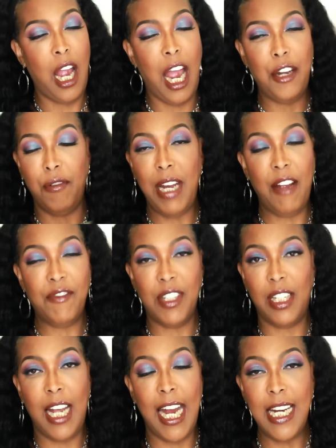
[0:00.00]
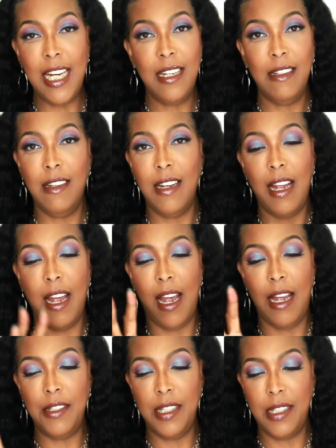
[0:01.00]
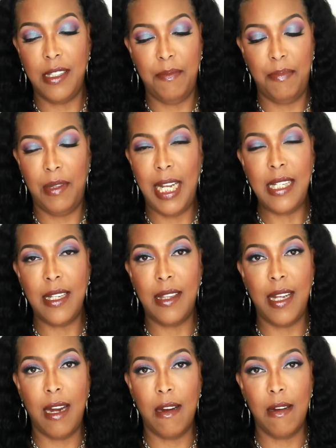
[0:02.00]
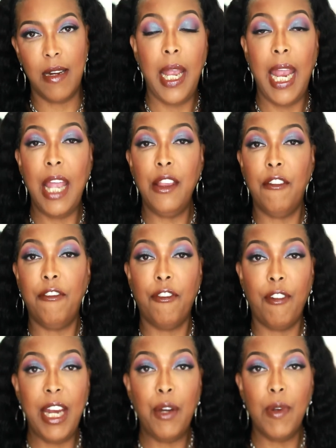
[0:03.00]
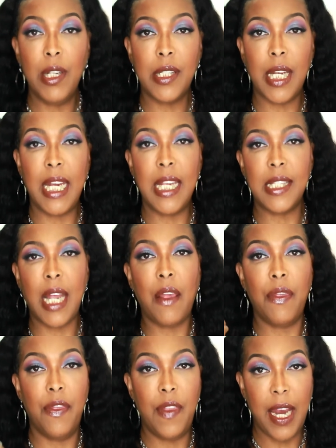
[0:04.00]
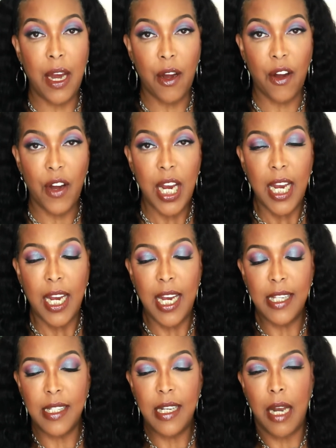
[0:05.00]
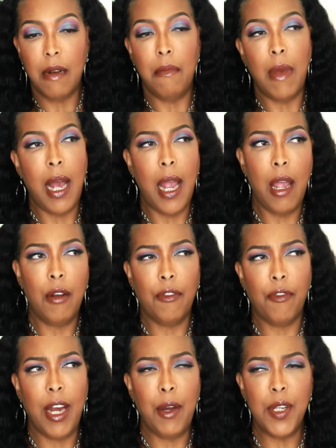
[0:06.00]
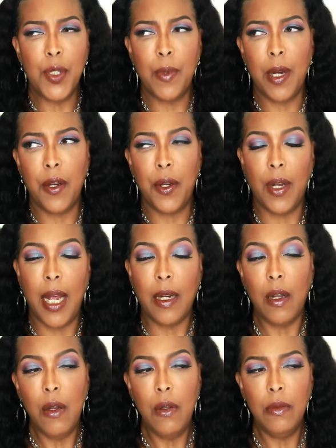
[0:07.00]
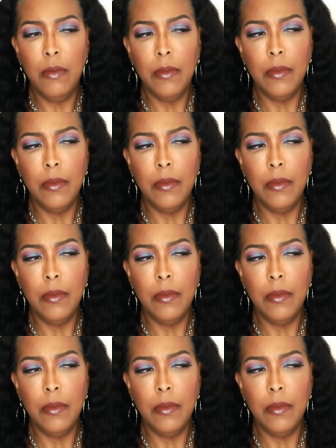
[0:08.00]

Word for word: I don't have to light it. I just place it there, and the fragrance is there. It's not a mild fragrance where you're like, oh,